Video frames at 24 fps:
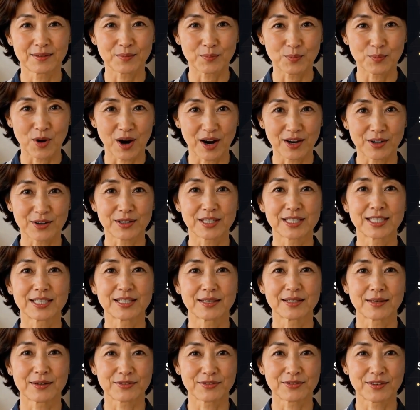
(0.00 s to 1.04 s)
Broccoli,
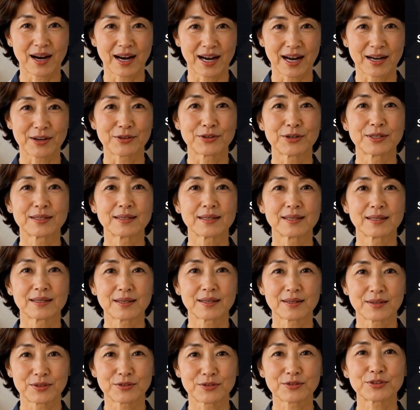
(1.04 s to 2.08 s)
5.
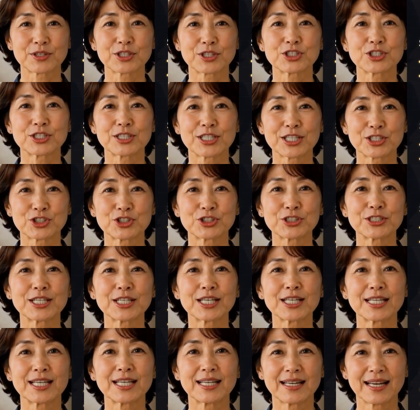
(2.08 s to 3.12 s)
Fish an inch
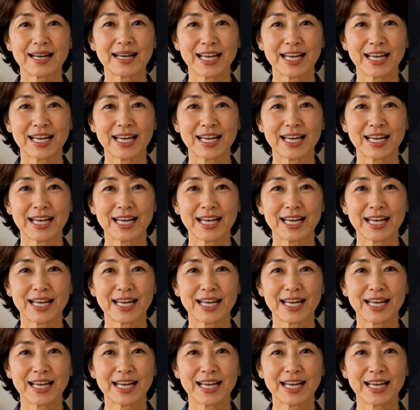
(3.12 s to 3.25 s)
thick,